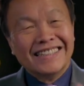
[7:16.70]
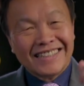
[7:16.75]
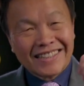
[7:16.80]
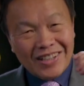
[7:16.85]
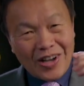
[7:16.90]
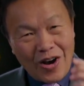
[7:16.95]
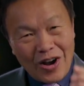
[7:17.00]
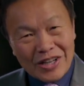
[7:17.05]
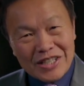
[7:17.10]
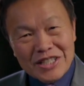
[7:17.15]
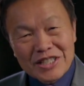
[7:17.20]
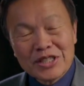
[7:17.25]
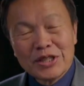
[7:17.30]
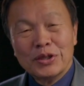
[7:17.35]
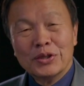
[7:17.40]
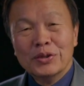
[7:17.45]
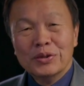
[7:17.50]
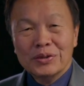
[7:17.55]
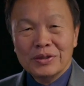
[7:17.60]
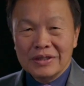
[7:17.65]
God
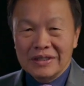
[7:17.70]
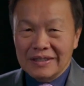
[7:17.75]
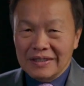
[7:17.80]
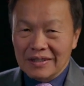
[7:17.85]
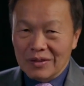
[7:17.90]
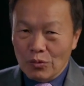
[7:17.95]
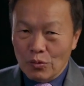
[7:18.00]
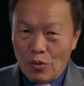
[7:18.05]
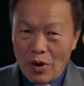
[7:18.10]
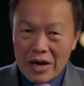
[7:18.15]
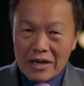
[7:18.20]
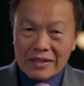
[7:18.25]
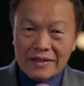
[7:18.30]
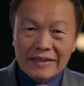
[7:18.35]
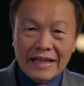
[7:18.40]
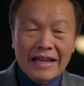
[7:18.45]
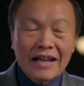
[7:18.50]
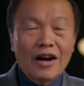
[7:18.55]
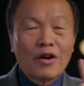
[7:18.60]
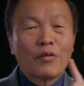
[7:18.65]
still worked
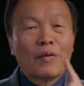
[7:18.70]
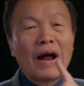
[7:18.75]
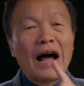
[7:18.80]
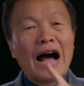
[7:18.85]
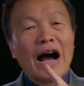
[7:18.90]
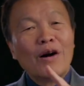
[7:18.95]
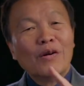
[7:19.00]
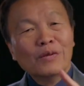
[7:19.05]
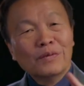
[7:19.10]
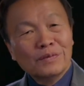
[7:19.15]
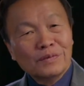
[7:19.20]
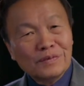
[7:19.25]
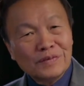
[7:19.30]
things around